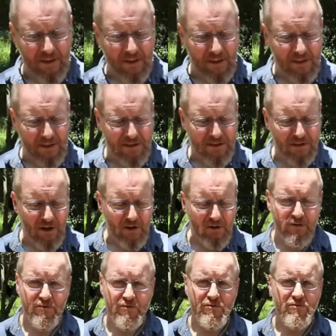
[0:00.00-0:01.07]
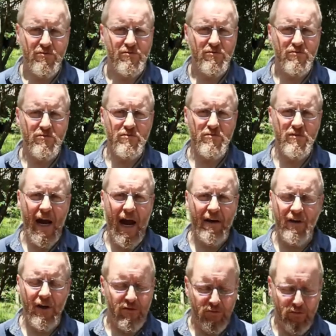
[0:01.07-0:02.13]
There's no
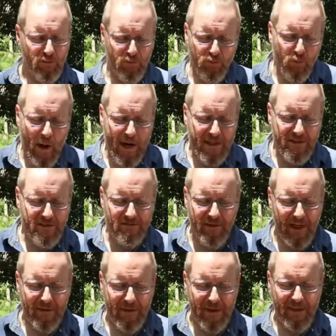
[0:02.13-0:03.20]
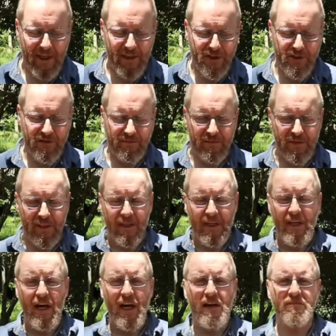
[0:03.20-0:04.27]
arrow weight recommendation,
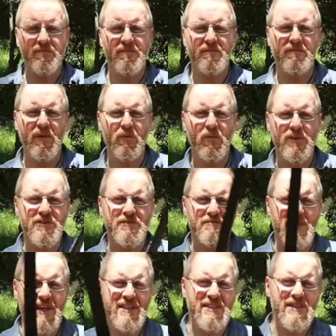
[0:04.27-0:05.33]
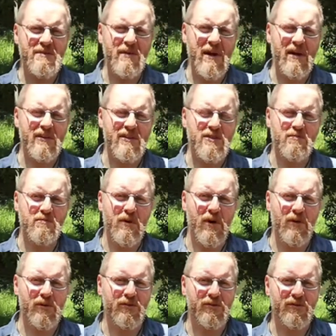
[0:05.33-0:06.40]
but what's amazing about this
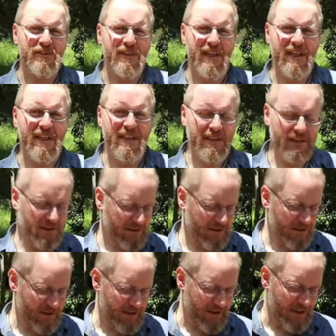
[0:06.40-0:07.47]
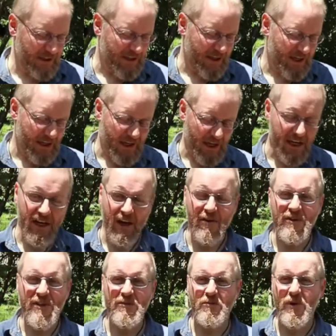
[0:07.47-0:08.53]
bow is it
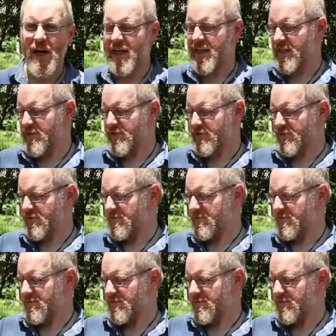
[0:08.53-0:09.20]
only weighs